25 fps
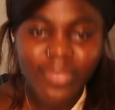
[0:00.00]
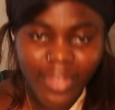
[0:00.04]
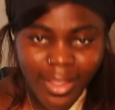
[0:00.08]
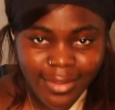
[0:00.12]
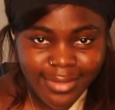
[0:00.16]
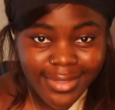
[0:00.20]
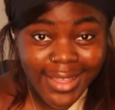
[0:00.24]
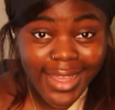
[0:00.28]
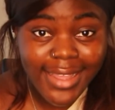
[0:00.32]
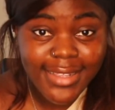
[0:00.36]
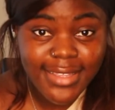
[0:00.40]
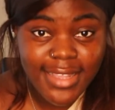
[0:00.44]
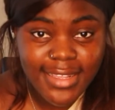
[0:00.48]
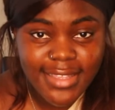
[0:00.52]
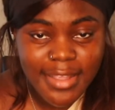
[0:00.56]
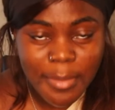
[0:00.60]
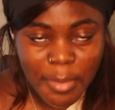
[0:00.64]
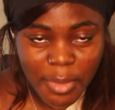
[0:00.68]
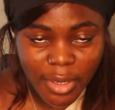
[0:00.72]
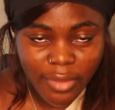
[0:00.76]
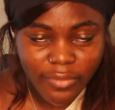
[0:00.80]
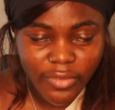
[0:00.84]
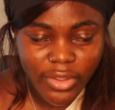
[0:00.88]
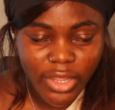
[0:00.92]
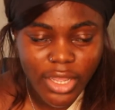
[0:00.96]
there's a
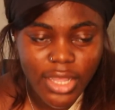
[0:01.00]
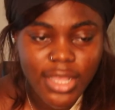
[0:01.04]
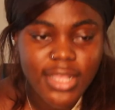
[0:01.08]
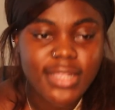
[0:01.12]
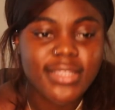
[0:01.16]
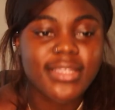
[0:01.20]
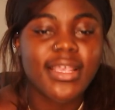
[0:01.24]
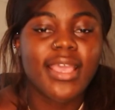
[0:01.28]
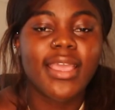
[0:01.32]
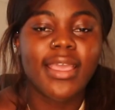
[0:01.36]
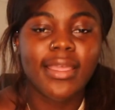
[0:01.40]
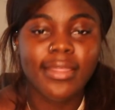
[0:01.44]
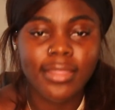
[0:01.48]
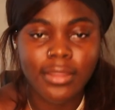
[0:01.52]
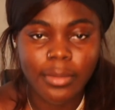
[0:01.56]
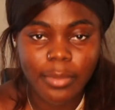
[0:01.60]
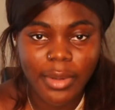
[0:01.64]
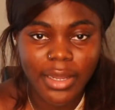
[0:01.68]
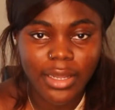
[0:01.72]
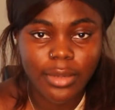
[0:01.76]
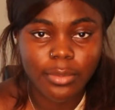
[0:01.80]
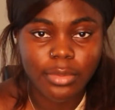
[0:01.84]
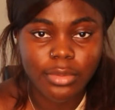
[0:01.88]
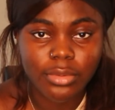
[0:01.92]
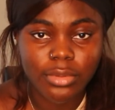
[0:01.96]
similar verse in the
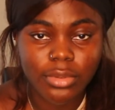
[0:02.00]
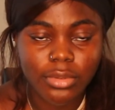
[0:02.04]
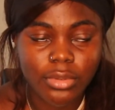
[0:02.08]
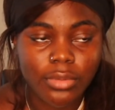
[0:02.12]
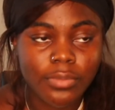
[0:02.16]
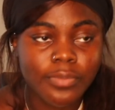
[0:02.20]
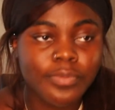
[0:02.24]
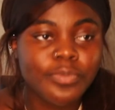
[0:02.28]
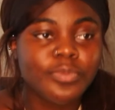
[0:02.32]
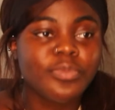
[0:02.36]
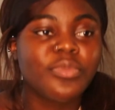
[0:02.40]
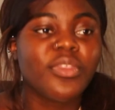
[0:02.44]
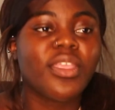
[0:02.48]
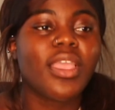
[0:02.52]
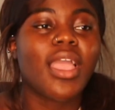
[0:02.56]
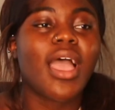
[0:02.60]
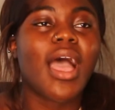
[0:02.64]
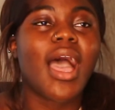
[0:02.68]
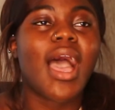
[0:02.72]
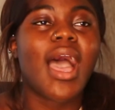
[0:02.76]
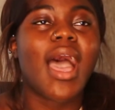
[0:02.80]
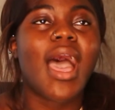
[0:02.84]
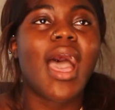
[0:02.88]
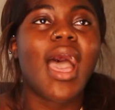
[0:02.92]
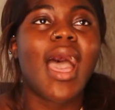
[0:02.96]
Bible,
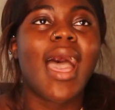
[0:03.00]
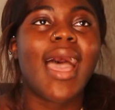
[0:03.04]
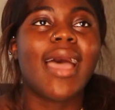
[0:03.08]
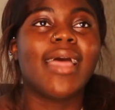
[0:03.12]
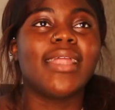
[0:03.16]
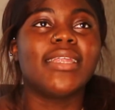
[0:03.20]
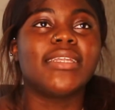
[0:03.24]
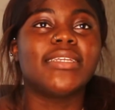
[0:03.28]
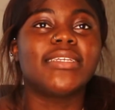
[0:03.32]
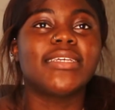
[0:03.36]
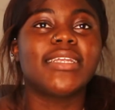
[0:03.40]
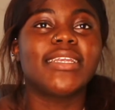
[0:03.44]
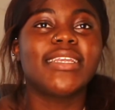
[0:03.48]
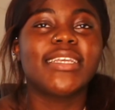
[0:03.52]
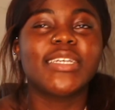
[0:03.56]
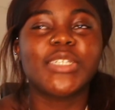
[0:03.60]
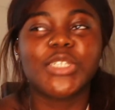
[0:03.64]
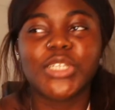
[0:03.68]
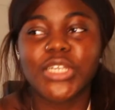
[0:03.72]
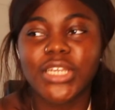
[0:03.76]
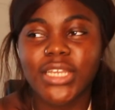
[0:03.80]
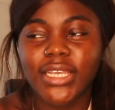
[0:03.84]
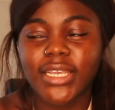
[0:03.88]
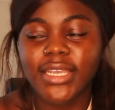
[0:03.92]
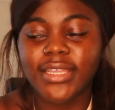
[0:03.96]
and
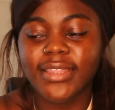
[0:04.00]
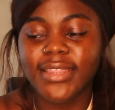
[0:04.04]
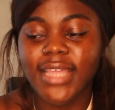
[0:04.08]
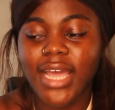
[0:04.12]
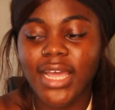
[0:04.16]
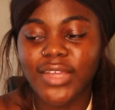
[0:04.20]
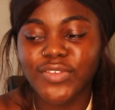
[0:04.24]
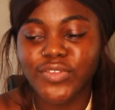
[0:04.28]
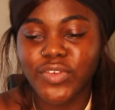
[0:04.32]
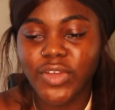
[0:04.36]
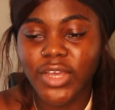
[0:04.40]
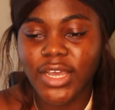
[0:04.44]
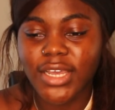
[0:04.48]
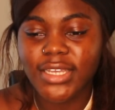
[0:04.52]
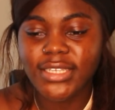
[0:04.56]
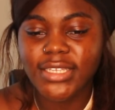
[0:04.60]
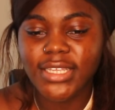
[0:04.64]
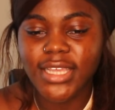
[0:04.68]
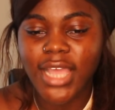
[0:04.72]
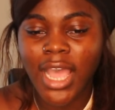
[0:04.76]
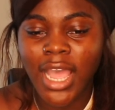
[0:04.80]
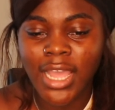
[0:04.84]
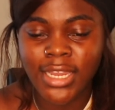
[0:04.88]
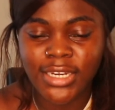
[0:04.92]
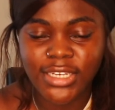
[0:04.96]
literally that verse
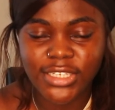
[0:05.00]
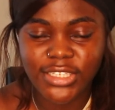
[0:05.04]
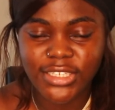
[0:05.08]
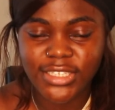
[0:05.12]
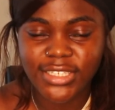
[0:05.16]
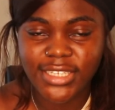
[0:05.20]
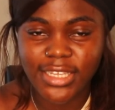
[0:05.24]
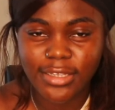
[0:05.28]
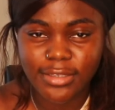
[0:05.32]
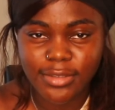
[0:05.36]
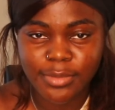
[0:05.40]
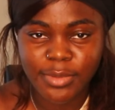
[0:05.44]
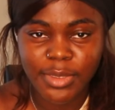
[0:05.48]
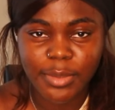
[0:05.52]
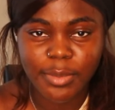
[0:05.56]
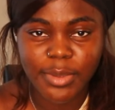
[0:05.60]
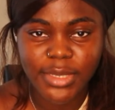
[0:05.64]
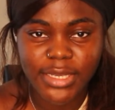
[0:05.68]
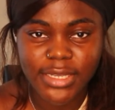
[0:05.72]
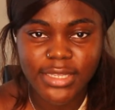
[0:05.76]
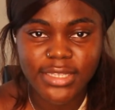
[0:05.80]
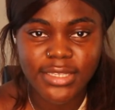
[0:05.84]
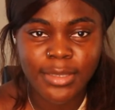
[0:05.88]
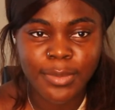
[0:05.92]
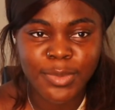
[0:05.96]
kind of just gives me
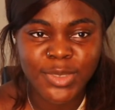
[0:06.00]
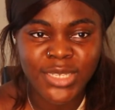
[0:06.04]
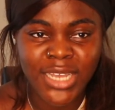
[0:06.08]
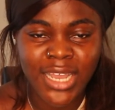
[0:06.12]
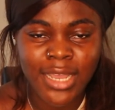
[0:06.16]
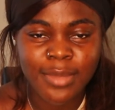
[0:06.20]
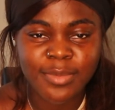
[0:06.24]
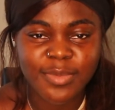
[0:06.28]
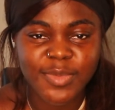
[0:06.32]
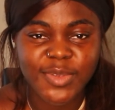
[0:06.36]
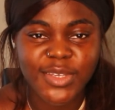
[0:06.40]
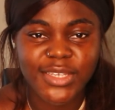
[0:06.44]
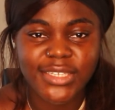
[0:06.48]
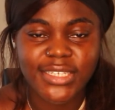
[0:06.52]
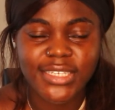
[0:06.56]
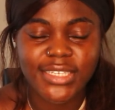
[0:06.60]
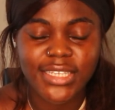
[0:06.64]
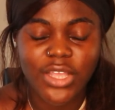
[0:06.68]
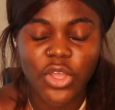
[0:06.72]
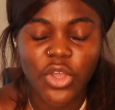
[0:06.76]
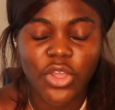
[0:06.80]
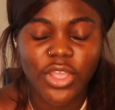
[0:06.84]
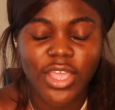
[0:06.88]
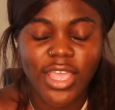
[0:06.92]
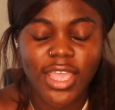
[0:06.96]
peace sometimes, because it's
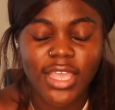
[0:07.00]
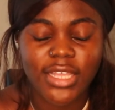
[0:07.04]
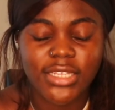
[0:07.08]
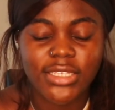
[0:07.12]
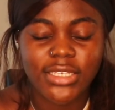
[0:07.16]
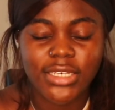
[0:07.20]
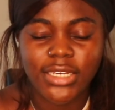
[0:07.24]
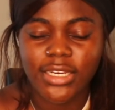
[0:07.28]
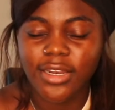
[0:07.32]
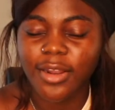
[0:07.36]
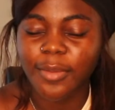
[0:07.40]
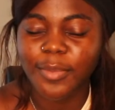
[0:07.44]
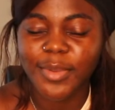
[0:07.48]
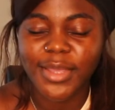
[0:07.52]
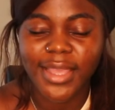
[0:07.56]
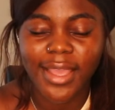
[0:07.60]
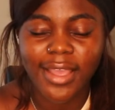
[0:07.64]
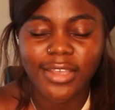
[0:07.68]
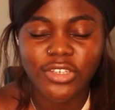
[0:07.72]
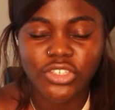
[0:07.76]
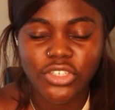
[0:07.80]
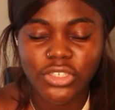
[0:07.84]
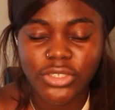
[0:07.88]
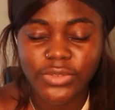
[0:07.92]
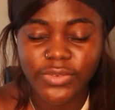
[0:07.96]
like, okay, it's me, be
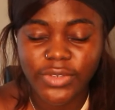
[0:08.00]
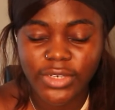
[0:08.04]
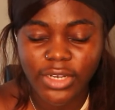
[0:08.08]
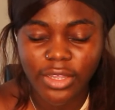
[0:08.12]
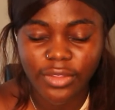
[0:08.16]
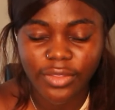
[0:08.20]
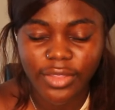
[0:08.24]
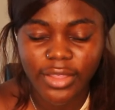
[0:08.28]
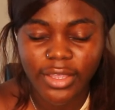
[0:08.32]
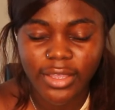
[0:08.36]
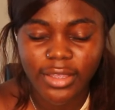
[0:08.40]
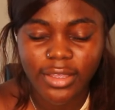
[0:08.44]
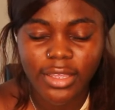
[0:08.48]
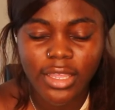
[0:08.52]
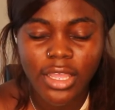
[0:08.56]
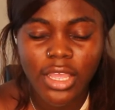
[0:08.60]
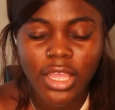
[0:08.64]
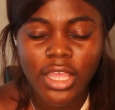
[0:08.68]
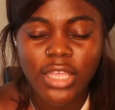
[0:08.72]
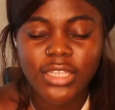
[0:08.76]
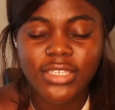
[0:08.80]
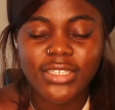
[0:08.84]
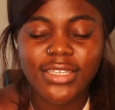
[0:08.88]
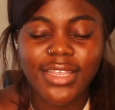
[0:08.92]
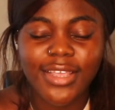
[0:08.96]
anxious for nothing,
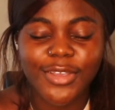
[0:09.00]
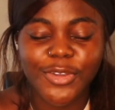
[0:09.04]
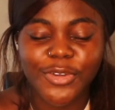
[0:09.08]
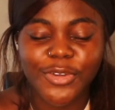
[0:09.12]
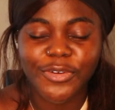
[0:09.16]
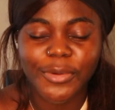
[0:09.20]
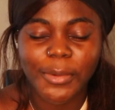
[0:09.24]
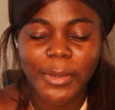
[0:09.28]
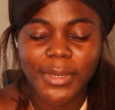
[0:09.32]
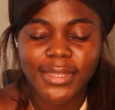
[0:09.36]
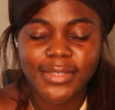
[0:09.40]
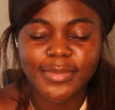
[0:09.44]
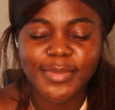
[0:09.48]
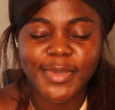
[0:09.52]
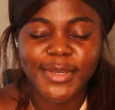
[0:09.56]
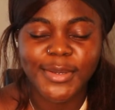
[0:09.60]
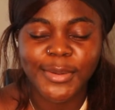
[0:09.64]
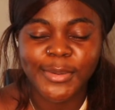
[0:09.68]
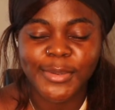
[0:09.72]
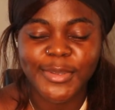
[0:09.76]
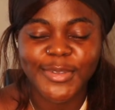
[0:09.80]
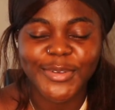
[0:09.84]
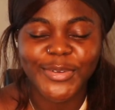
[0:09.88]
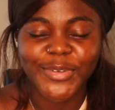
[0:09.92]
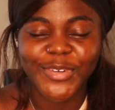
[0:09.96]
just let request be
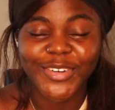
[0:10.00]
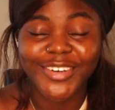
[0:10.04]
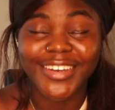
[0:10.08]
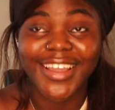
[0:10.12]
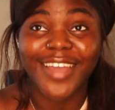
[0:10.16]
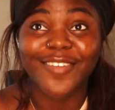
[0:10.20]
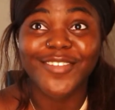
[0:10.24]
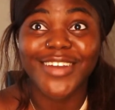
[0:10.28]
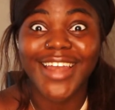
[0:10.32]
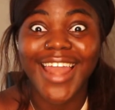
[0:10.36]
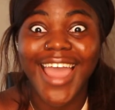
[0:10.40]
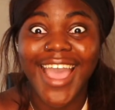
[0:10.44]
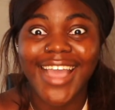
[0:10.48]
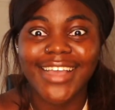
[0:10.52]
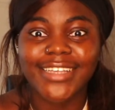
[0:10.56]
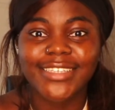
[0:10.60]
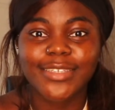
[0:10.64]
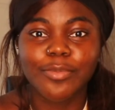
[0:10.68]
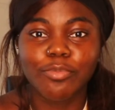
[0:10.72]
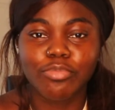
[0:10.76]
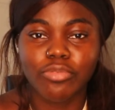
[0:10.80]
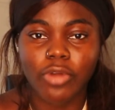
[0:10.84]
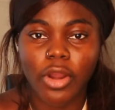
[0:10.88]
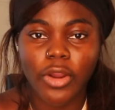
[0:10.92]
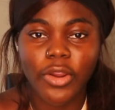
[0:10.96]
known to God. Like, relax,
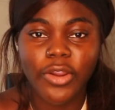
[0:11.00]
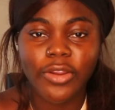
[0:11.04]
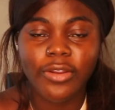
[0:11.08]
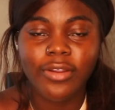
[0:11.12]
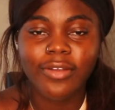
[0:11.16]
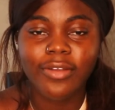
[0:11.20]
bro,